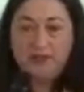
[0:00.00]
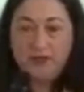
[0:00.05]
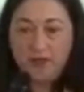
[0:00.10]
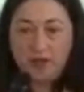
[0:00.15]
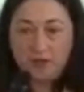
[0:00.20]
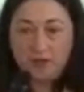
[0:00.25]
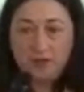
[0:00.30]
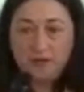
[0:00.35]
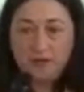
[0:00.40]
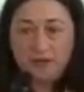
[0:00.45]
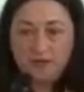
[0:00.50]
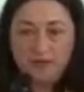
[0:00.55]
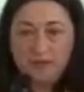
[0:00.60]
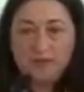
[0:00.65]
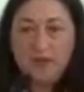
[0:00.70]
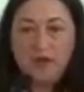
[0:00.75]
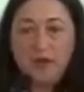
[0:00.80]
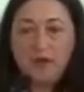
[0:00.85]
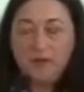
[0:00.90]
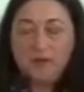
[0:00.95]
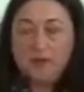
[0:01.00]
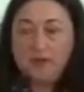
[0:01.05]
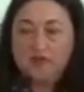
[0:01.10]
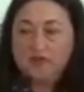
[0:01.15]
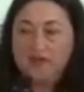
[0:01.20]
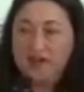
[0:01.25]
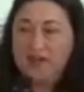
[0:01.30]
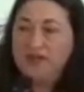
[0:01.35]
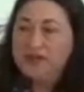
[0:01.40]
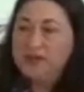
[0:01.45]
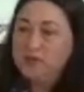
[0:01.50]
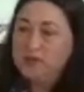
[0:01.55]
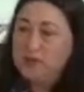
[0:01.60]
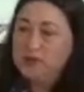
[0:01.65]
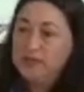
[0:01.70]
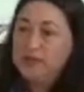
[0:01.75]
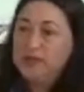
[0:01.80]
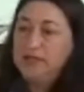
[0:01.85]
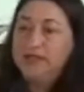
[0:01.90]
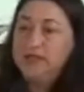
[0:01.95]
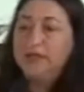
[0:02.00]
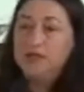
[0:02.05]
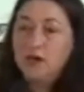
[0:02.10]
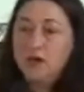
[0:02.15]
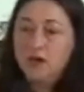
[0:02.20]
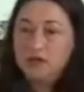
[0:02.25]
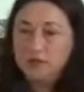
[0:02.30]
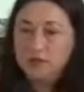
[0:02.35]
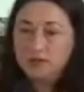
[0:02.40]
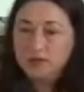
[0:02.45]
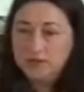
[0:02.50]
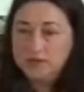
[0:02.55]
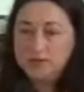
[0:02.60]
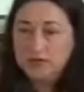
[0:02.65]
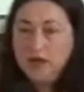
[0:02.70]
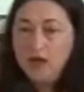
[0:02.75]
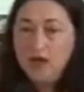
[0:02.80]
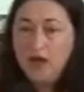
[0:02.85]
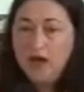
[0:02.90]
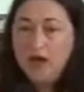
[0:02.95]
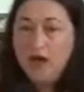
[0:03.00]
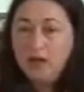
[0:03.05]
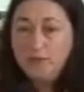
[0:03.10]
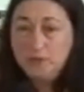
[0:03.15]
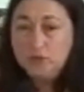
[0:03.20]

almost $500 million